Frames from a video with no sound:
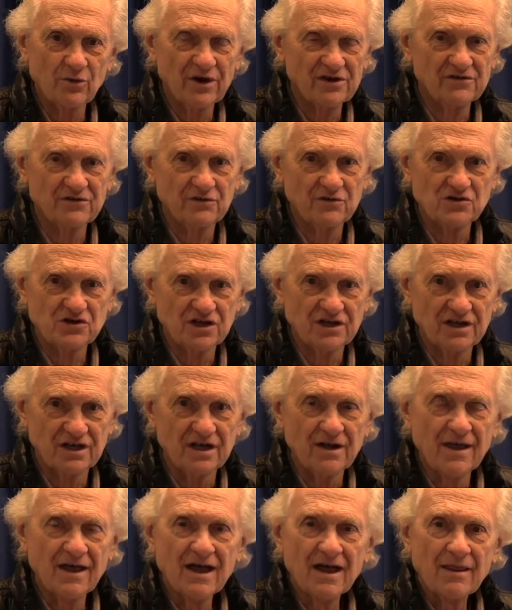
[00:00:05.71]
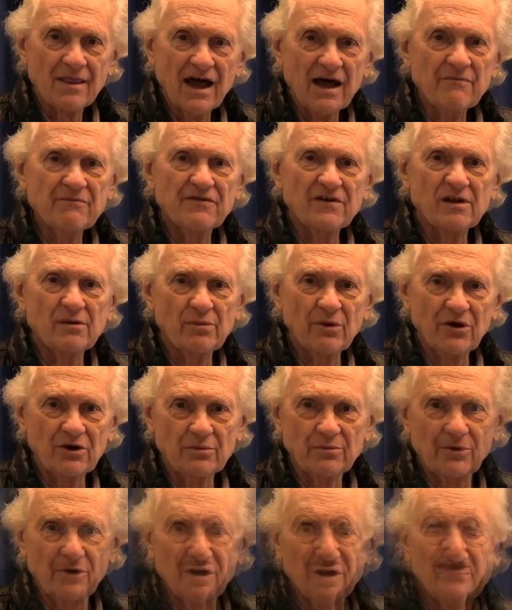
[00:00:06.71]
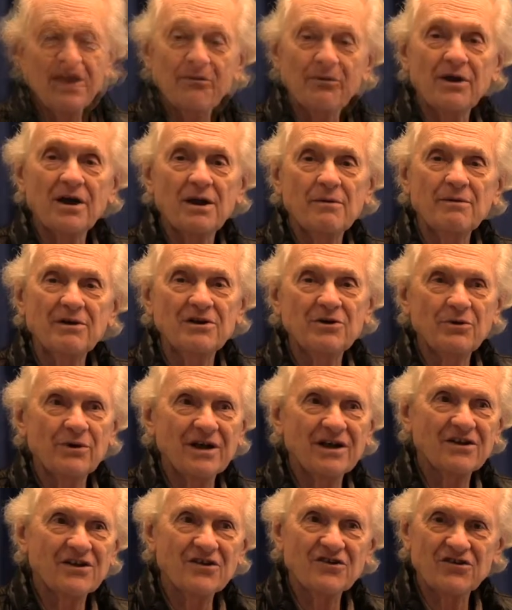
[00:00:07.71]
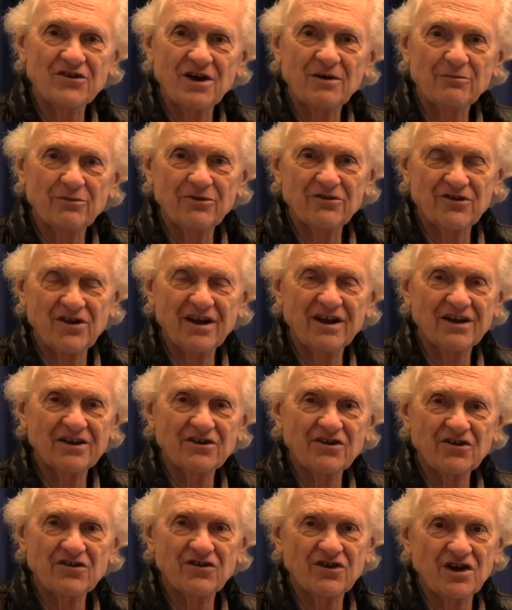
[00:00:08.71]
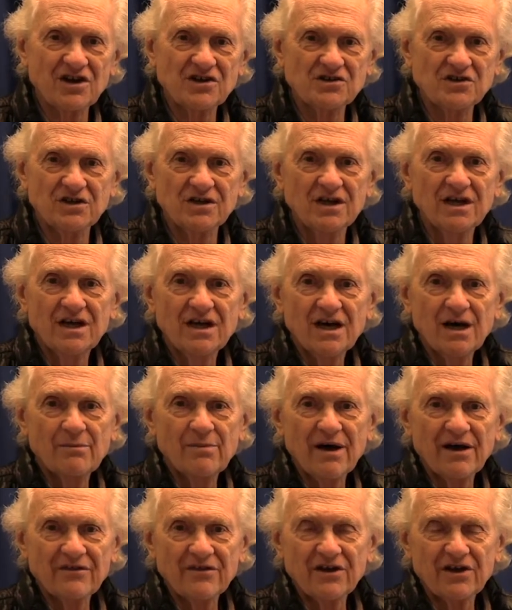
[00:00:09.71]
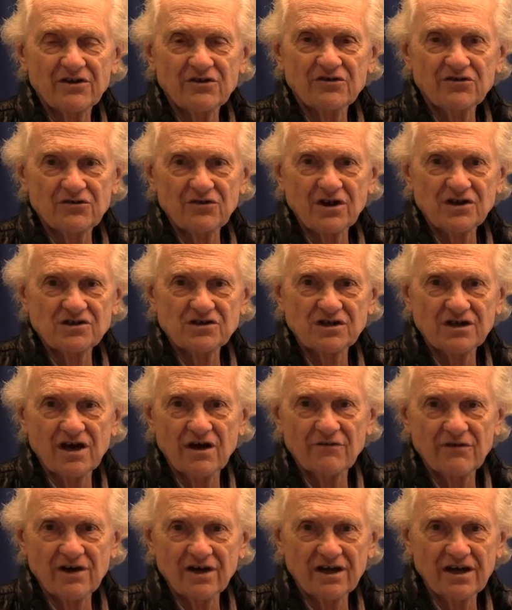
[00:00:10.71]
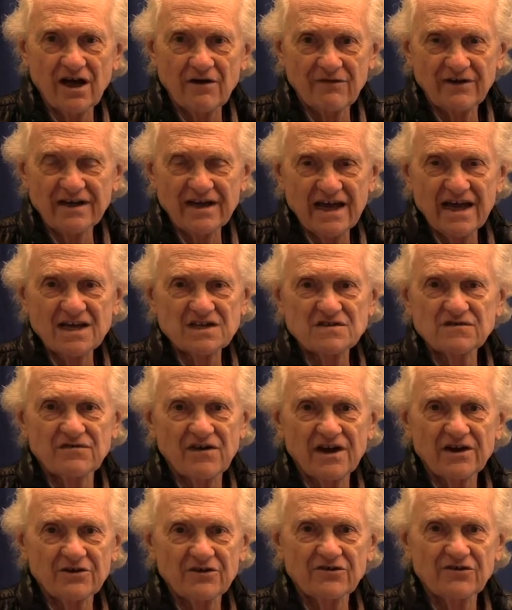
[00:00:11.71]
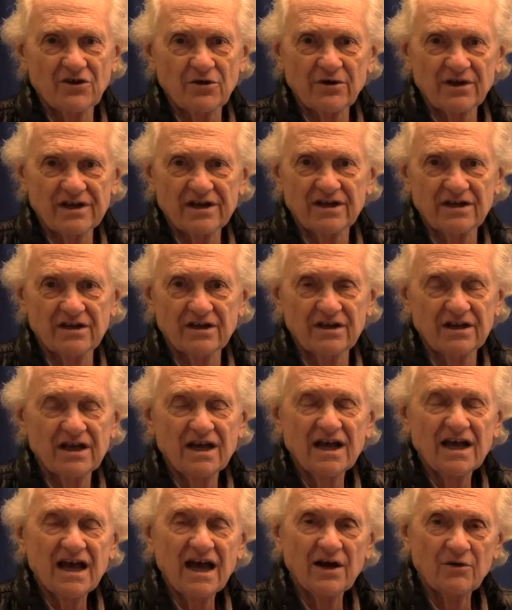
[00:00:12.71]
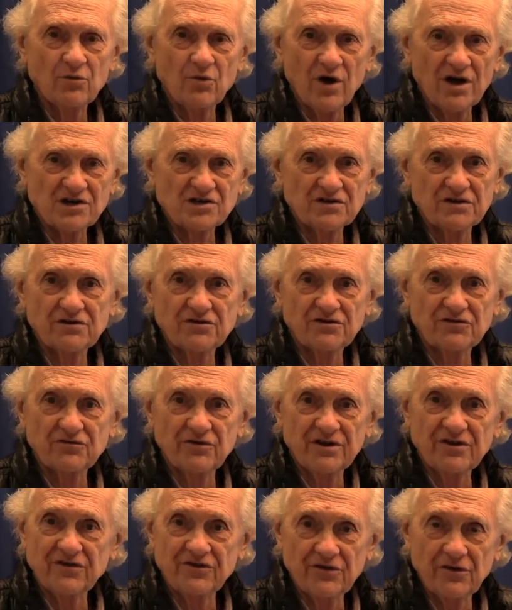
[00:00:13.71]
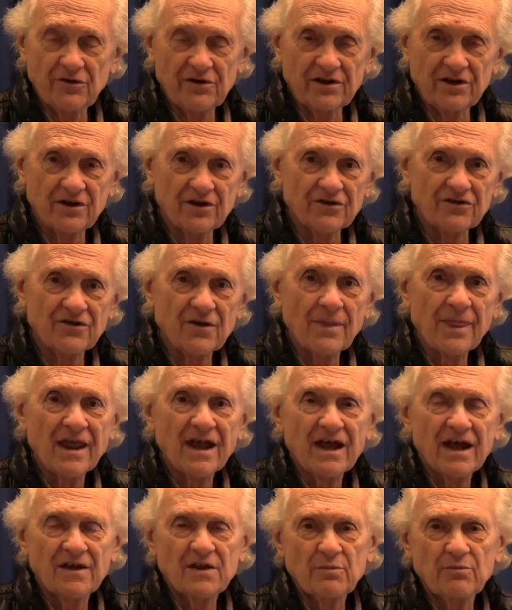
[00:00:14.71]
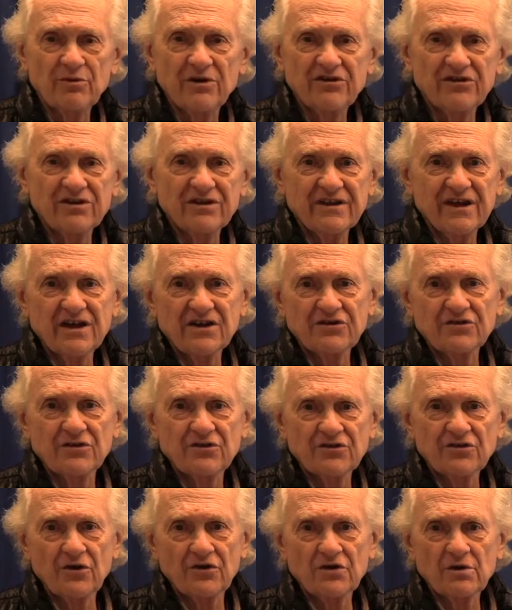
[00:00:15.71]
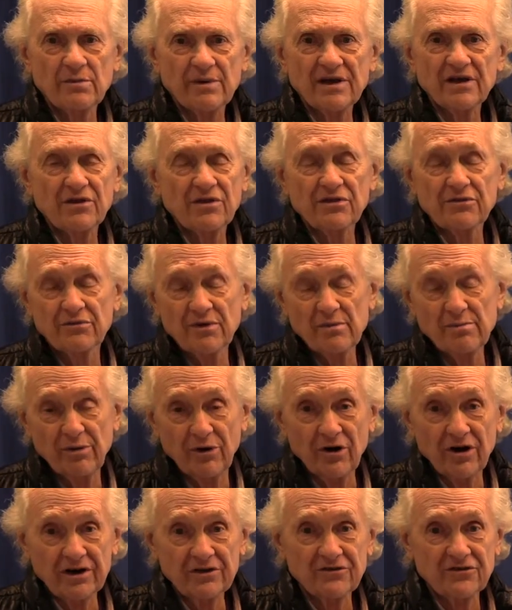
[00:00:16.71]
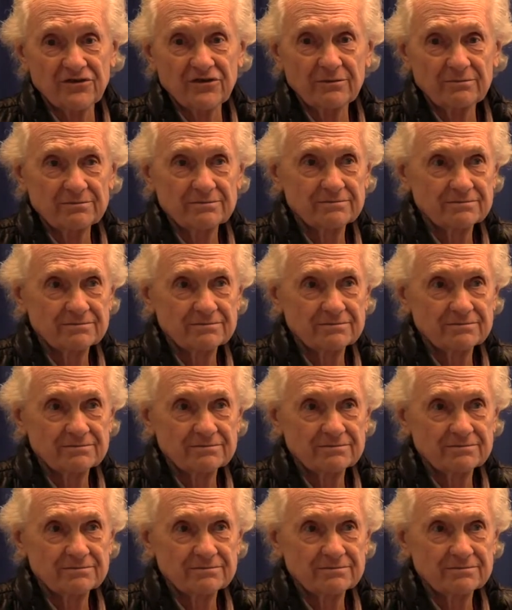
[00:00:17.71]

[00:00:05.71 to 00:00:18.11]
West Virginia. I'm Phil Birnberg. Today we're going to be presenting a discussion about the construction of a gas-fired soda kiln at Washington Street Studios. And the presentation is going to be in 3 parts.